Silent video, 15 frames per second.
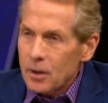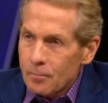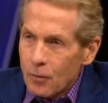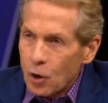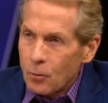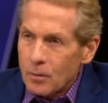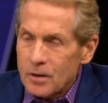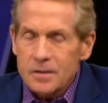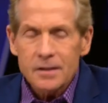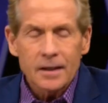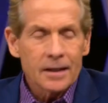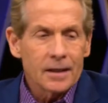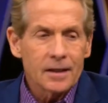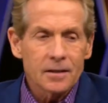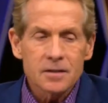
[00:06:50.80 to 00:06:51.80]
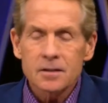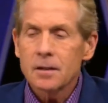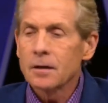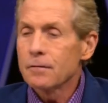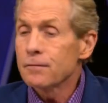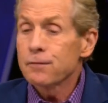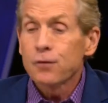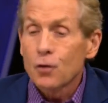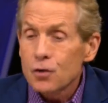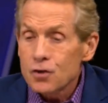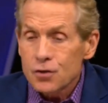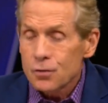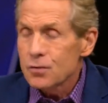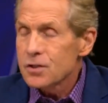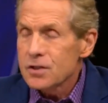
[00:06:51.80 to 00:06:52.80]
moments against
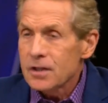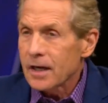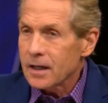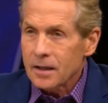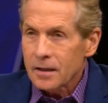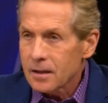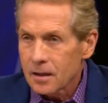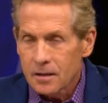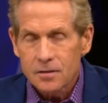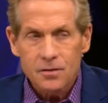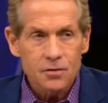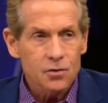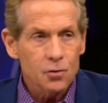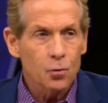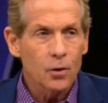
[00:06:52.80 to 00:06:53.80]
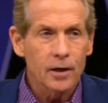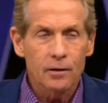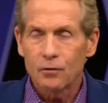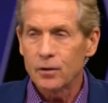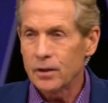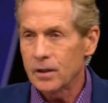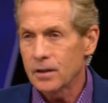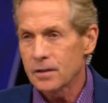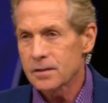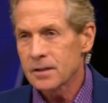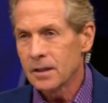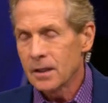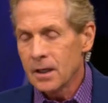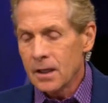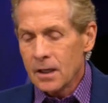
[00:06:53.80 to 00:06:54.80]
first or second cousins or whatever he is.